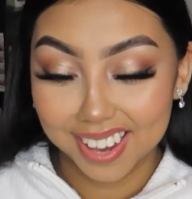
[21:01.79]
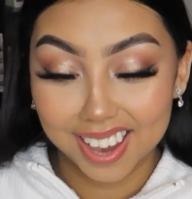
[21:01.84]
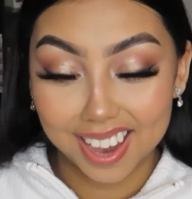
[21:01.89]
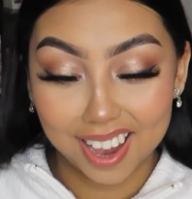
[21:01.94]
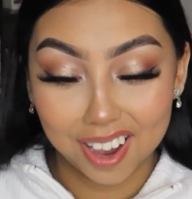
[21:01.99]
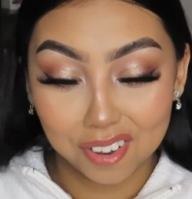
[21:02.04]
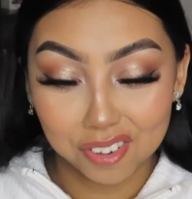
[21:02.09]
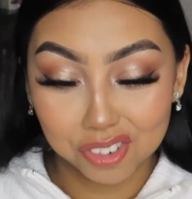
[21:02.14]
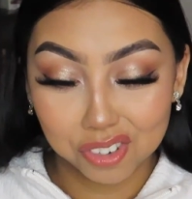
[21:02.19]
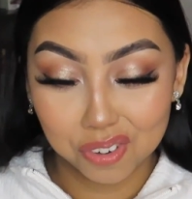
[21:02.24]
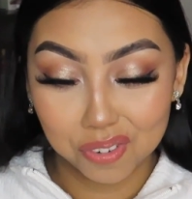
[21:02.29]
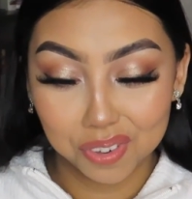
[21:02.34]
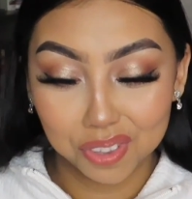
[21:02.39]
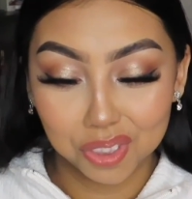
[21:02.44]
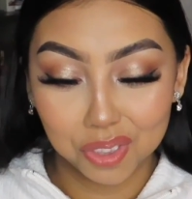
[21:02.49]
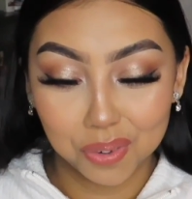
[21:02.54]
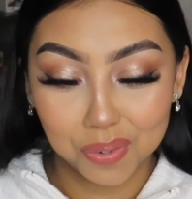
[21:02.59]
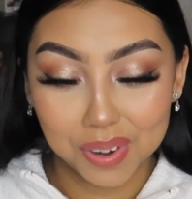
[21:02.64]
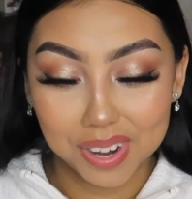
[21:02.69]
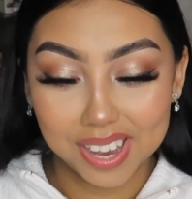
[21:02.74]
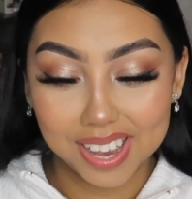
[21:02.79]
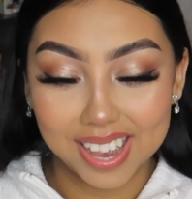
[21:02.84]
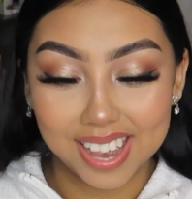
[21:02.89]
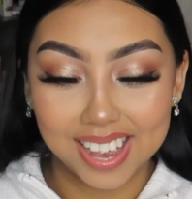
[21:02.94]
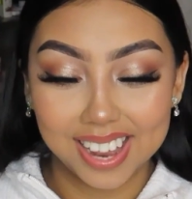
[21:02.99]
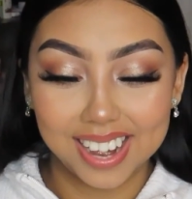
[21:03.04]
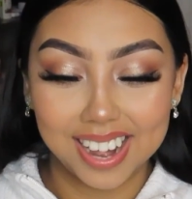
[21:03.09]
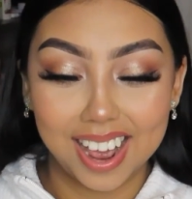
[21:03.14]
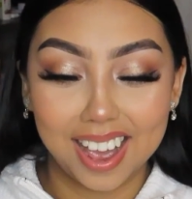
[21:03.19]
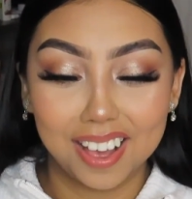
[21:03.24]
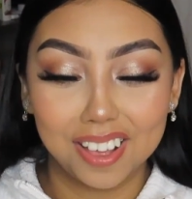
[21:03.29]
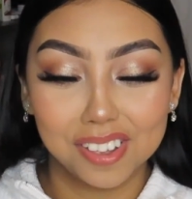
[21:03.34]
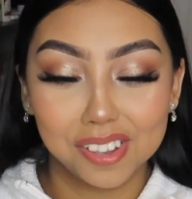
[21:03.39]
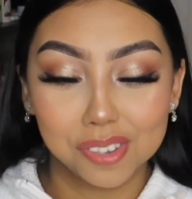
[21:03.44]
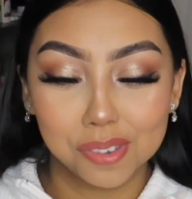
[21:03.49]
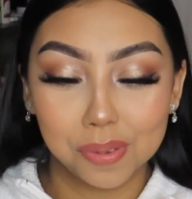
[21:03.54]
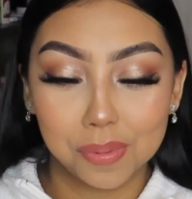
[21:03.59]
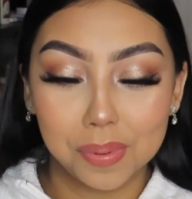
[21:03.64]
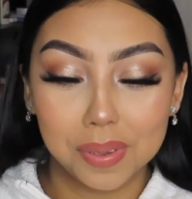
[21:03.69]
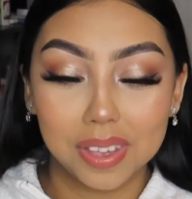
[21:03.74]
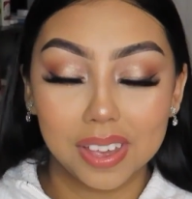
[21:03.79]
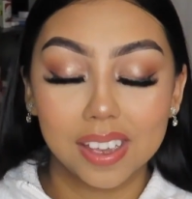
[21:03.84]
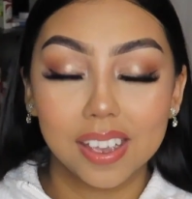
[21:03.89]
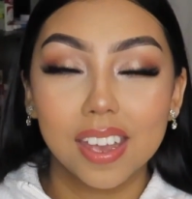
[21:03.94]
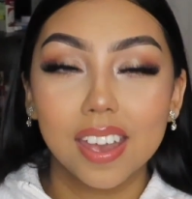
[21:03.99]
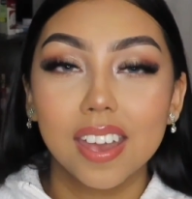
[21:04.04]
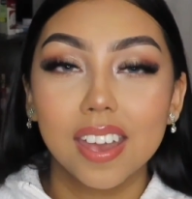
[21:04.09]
I was going through it, and Alex would be like,